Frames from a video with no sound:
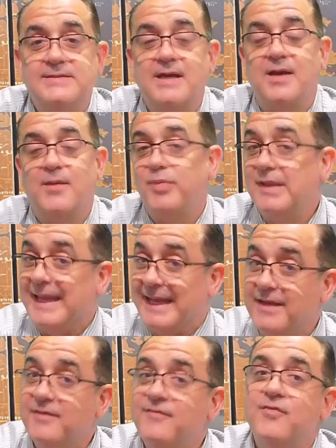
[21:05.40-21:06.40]
got a
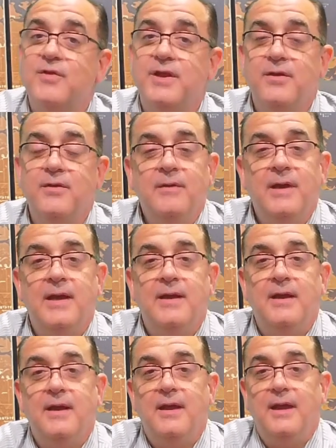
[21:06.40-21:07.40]
plan for you.
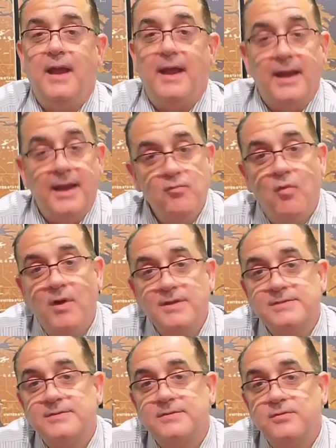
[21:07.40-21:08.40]
And He
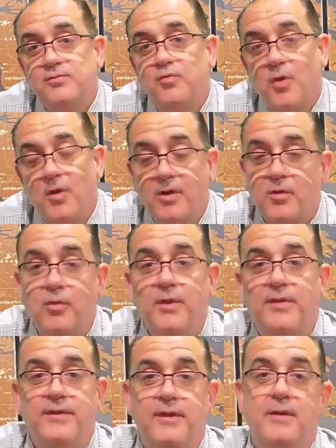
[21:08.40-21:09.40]
wants to work
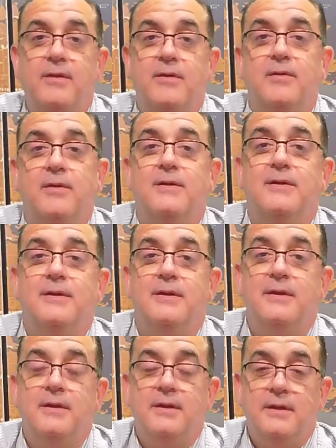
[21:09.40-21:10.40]
with you
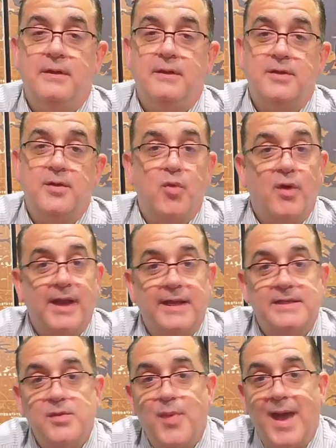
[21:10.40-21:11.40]
to bring it
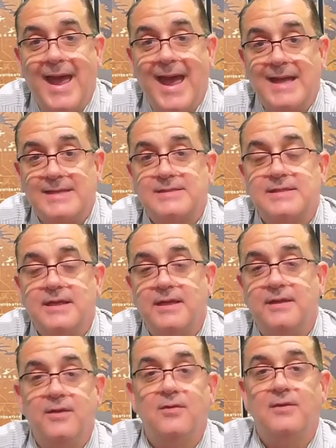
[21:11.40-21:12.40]
to pass in
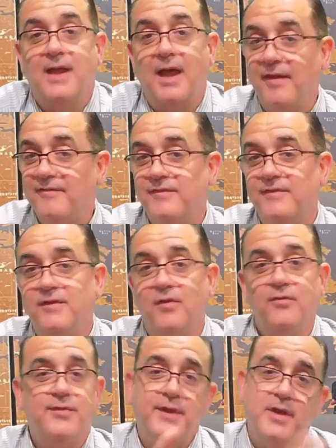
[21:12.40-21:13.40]
your life.
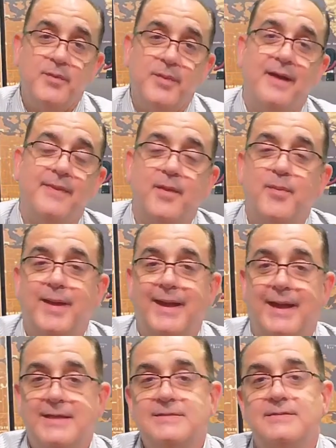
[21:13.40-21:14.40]
Don't think about the
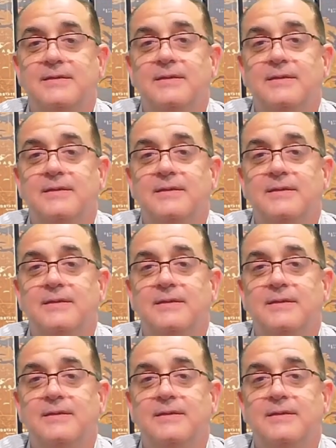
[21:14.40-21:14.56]
past.